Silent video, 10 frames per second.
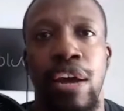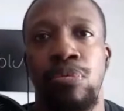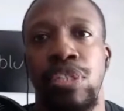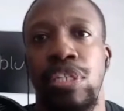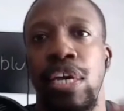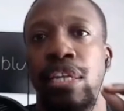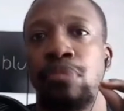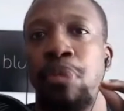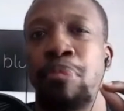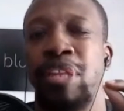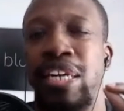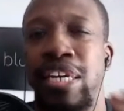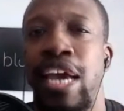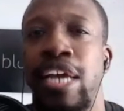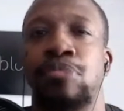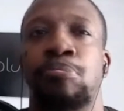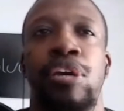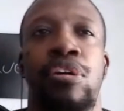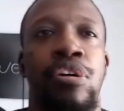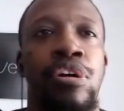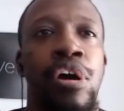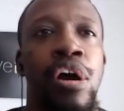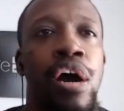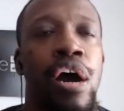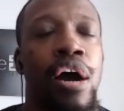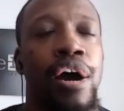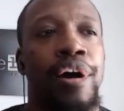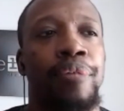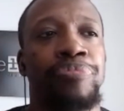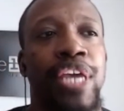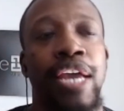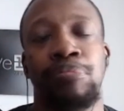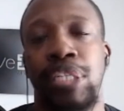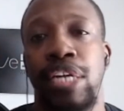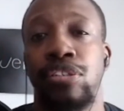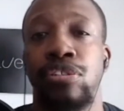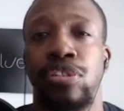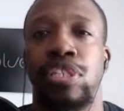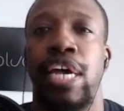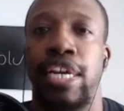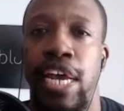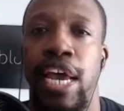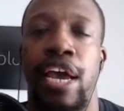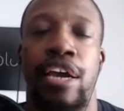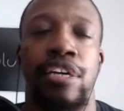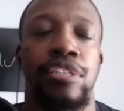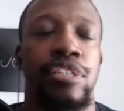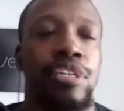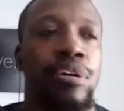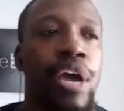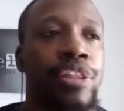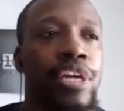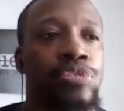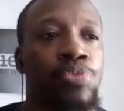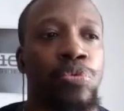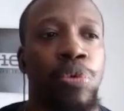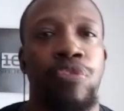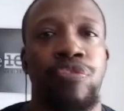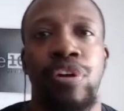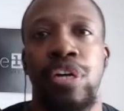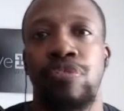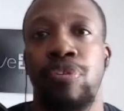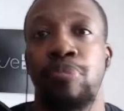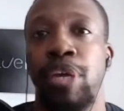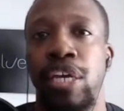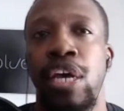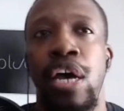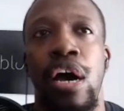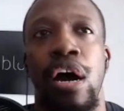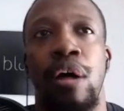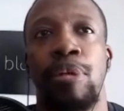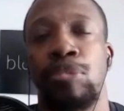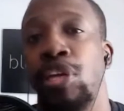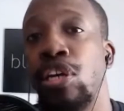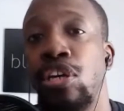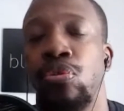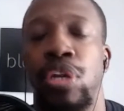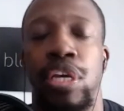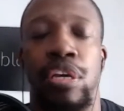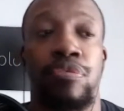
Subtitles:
would say probably the next bigger game changer / hack, CEO hack that has worked well for me has been Acuity.